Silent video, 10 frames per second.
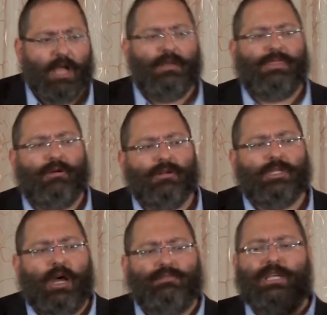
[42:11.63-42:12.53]
The third
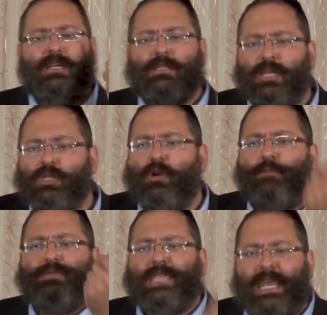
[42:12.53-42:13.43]
subject is, you're
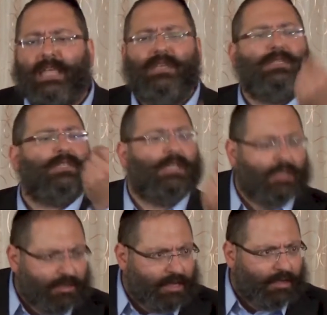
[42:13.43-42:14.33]
upset at your
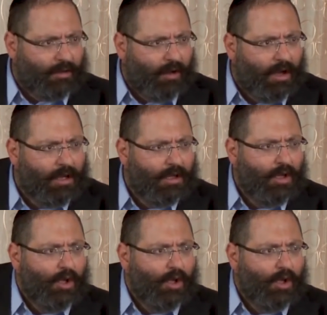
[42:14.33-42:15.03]
sister-in-law